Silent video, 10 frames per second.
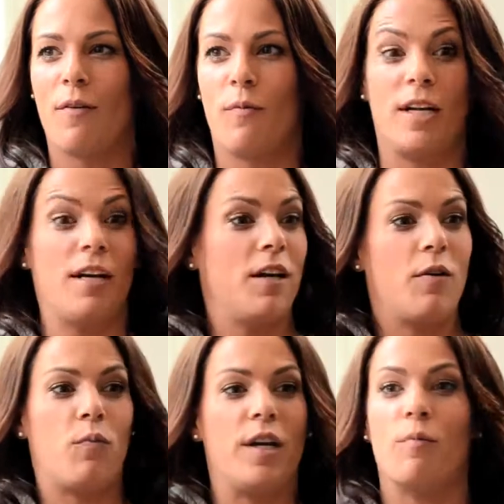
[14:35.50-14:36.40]
when he
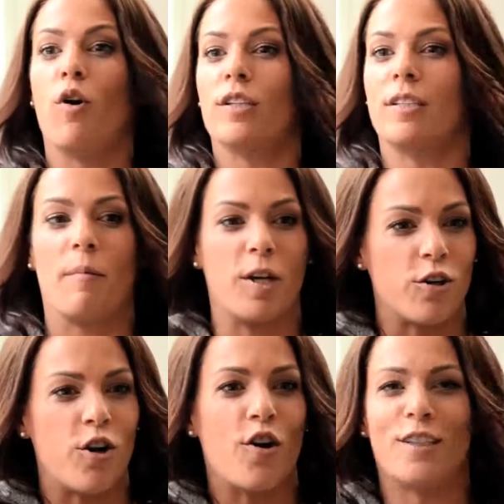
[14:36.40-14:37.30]
wants something
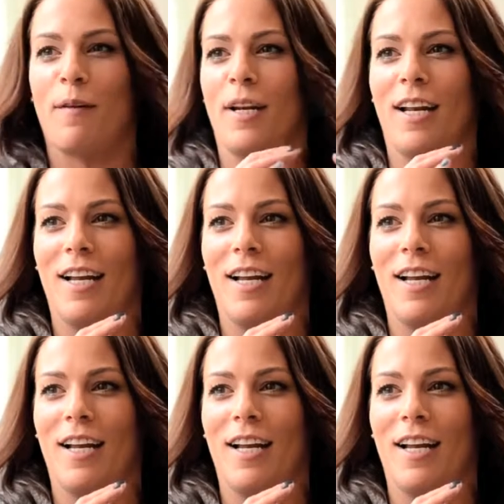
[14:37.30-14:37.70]
or knows something,